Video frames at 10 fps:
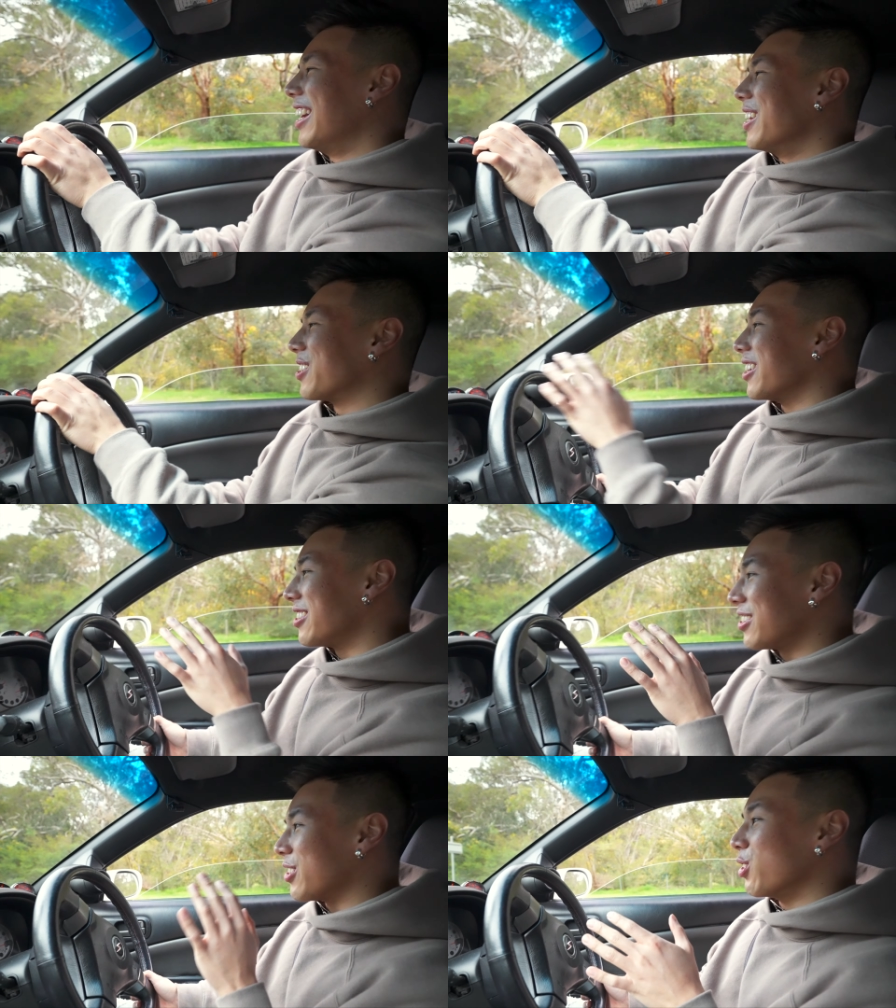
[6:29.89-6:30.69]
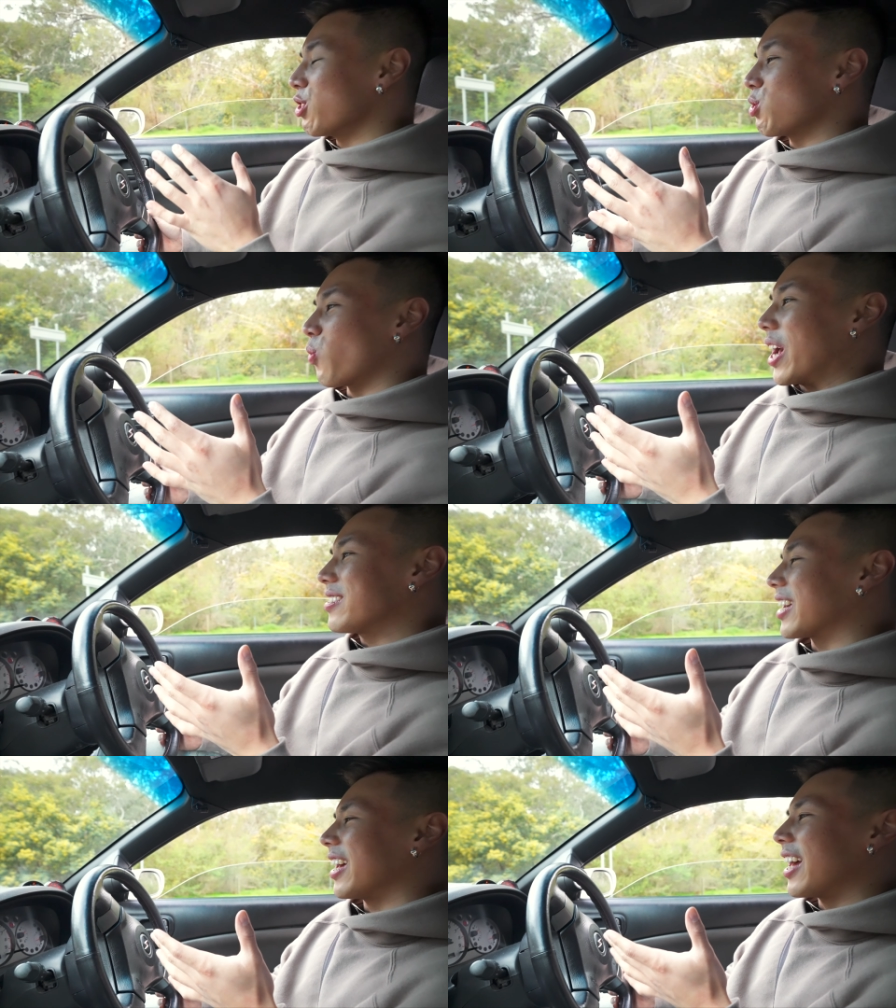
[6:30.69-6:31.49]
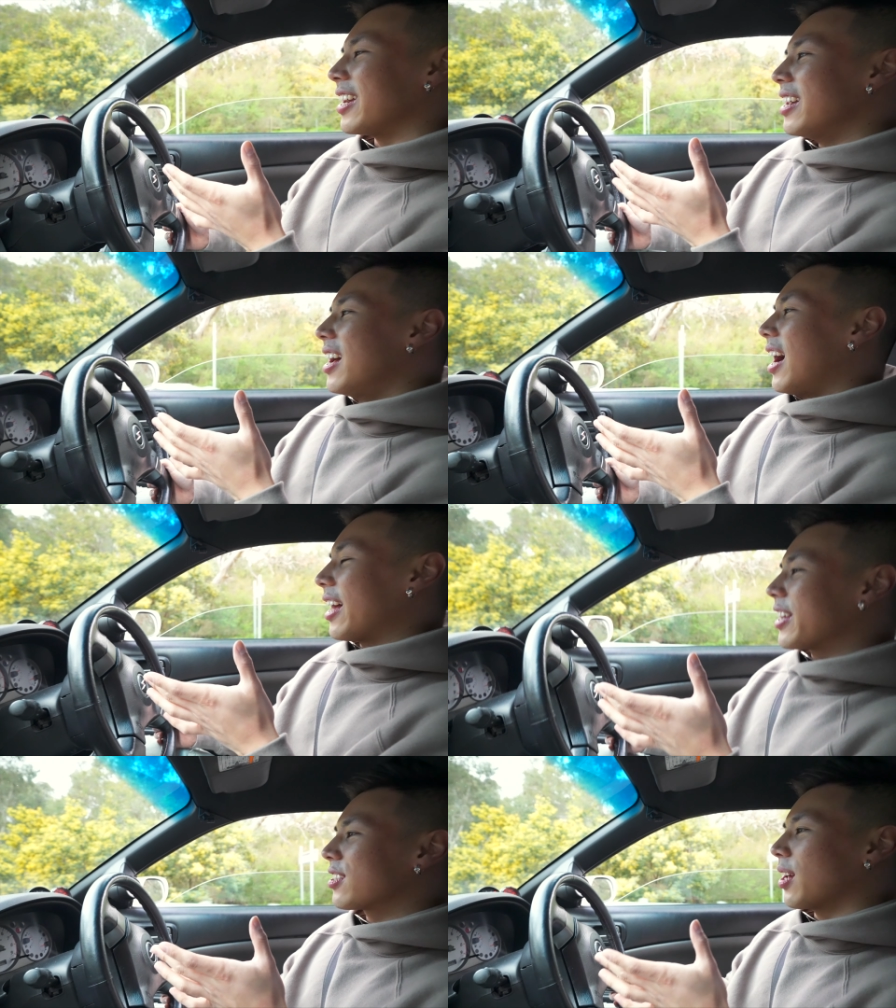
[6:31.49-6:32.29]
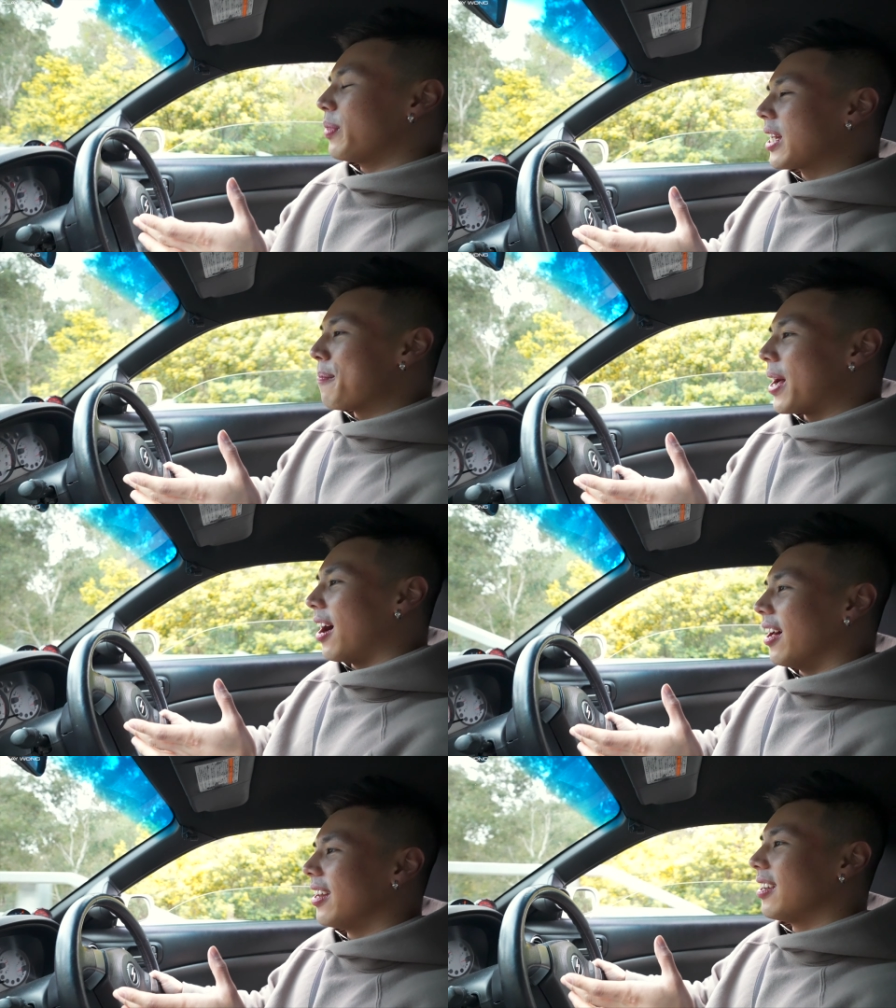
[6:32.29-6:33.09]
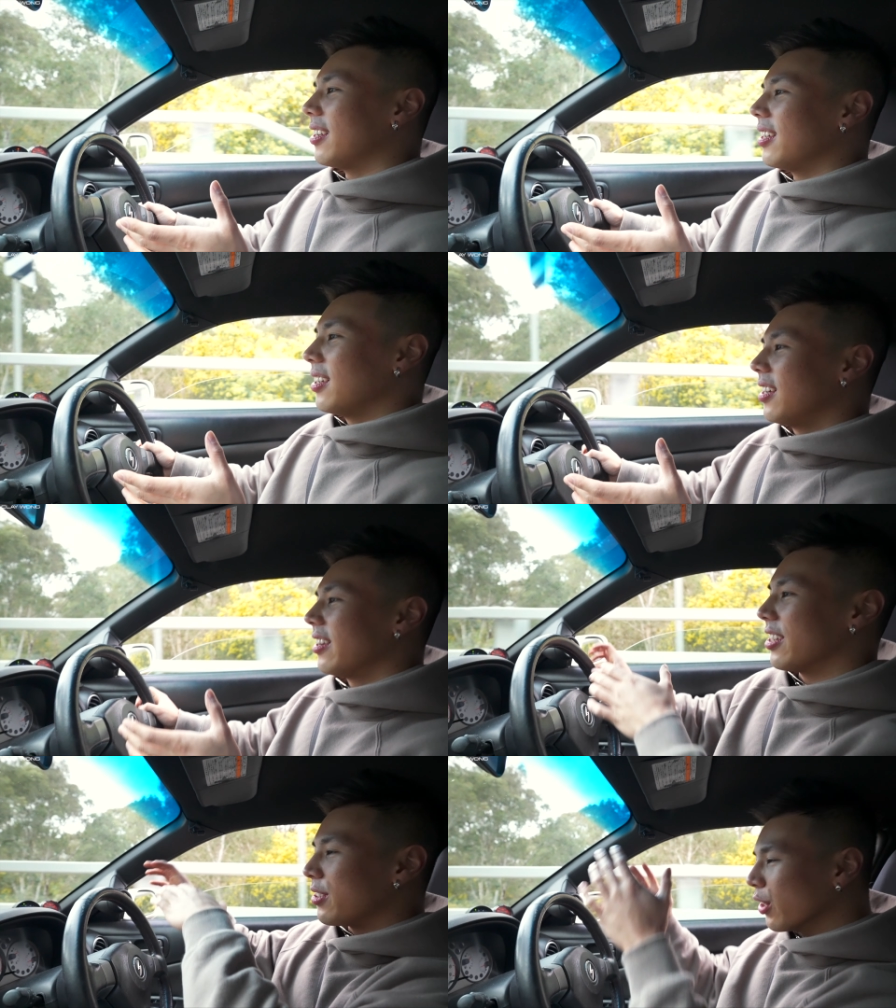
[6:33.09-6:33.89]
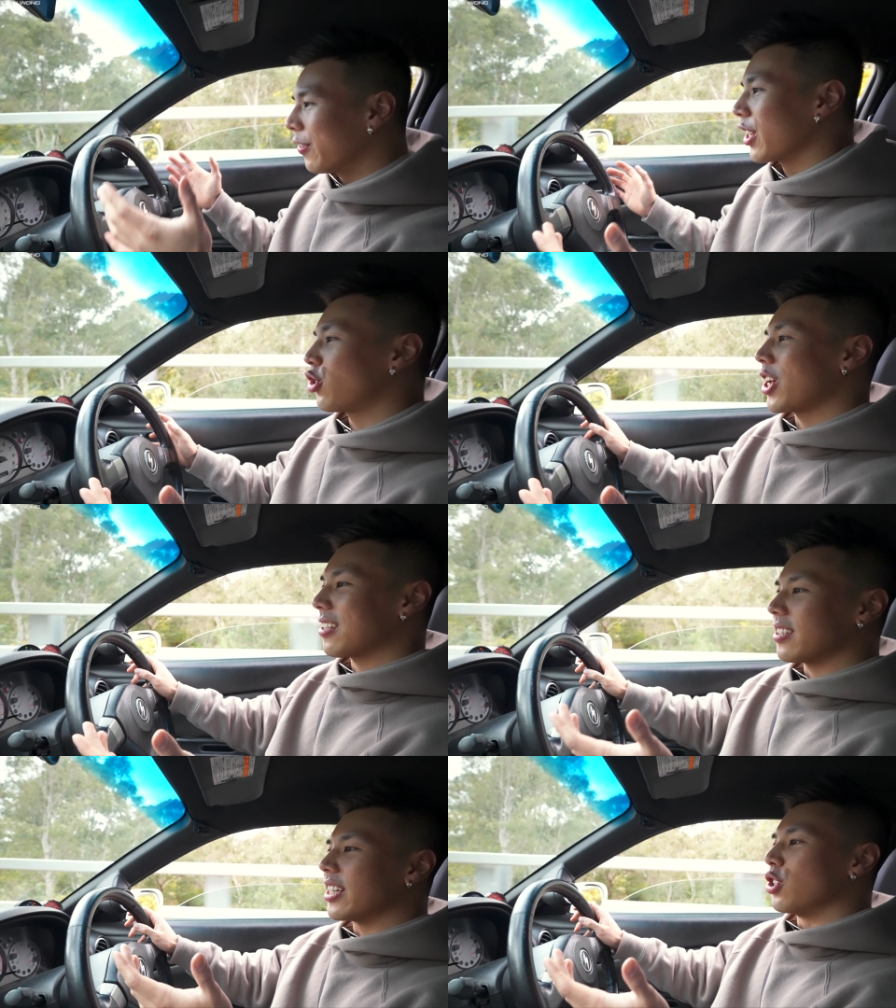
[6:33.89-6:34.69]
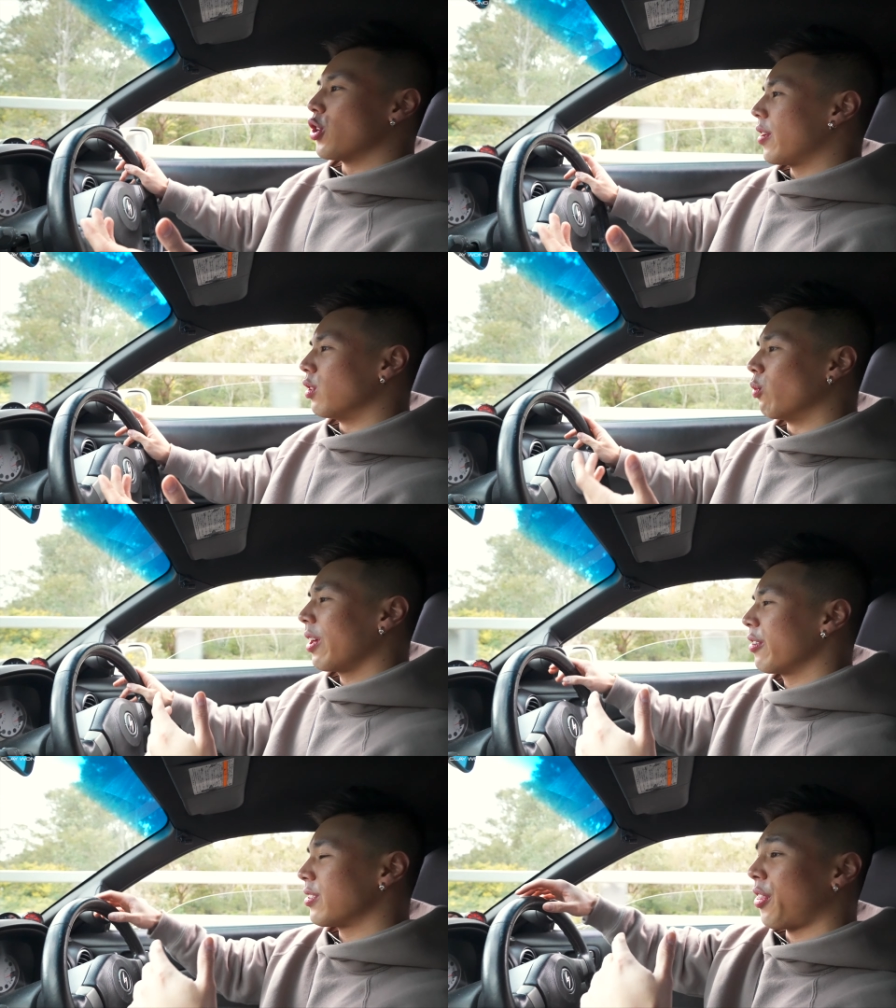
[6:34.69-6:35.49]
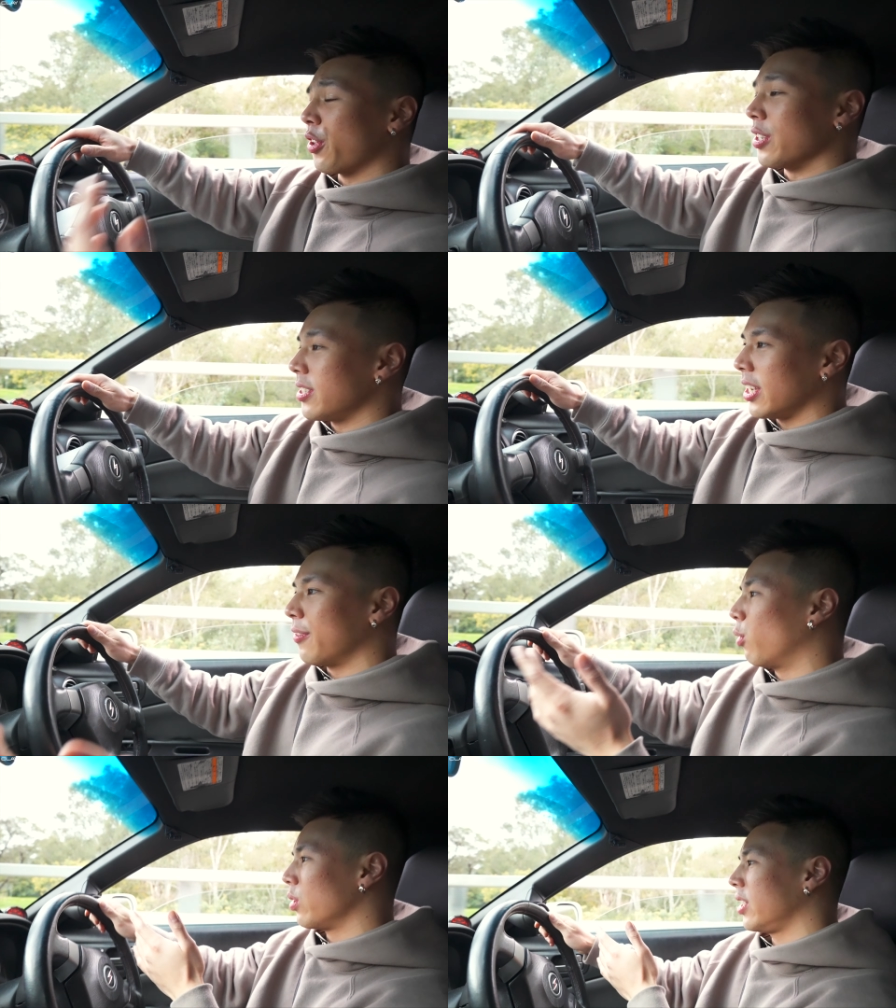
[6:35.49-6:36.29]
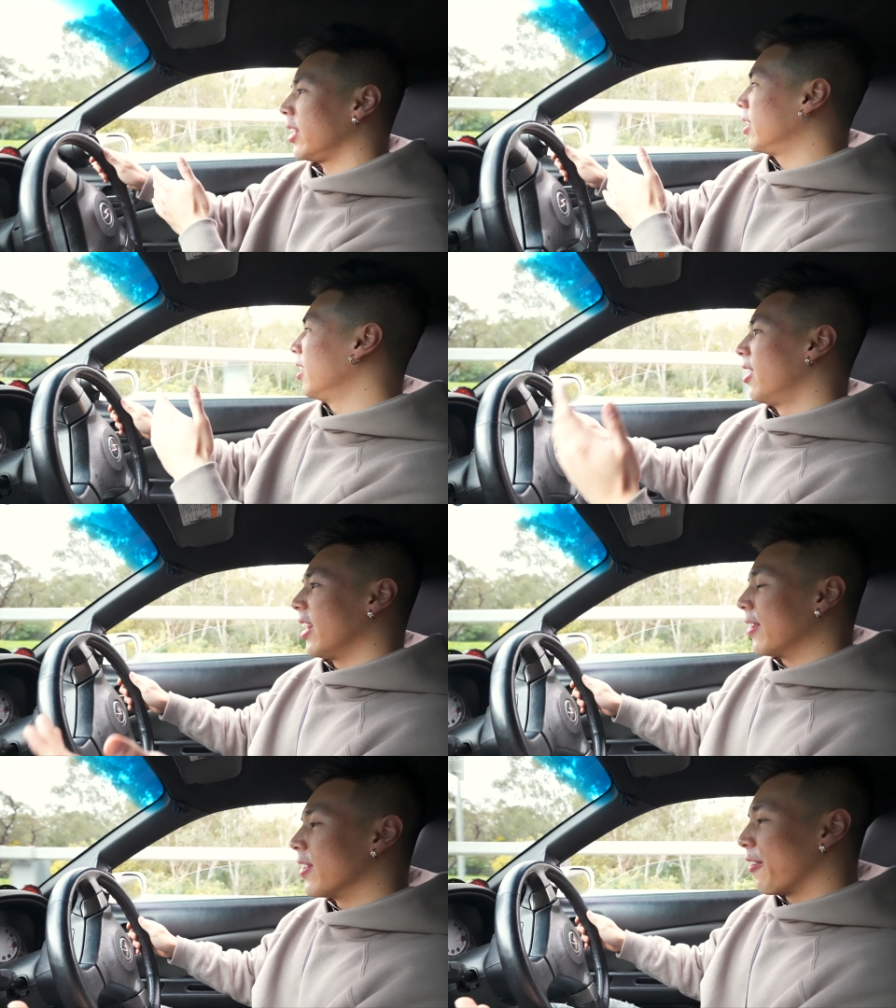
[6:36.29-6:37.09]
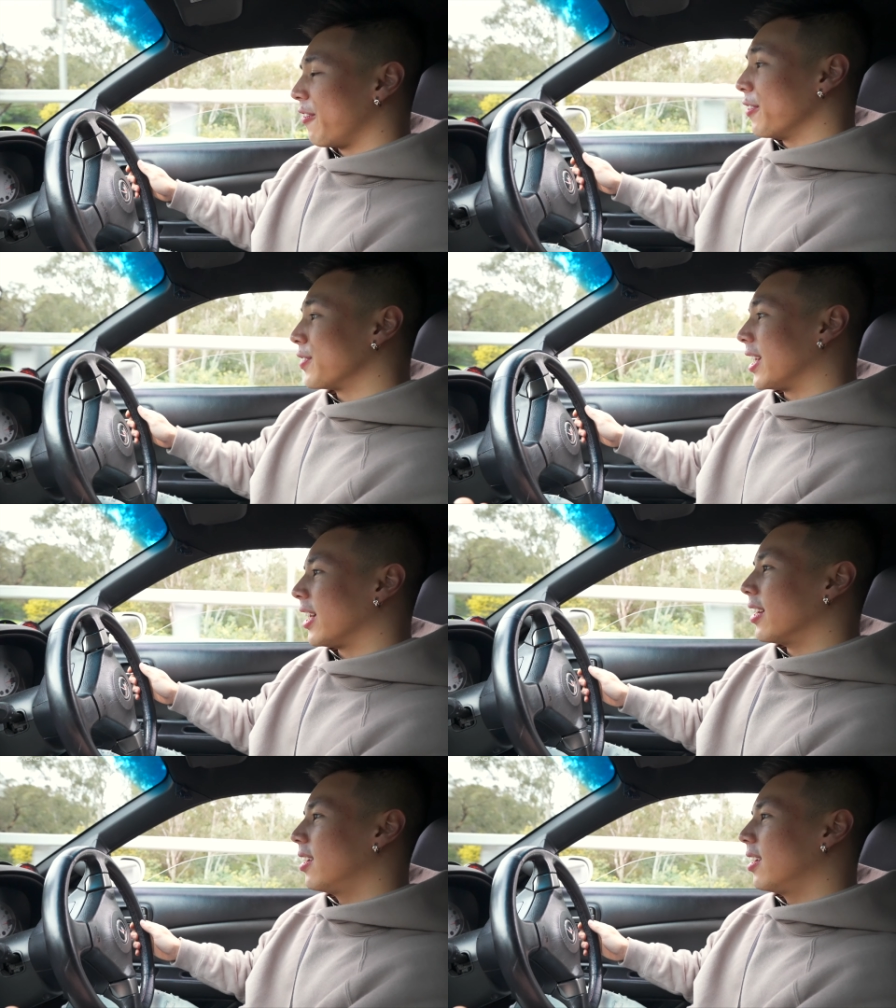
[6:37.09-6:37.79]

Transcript: So this is still just wastegate. And I think something about the Silvia chassis in general, whether it's a 13, 14, even a 15,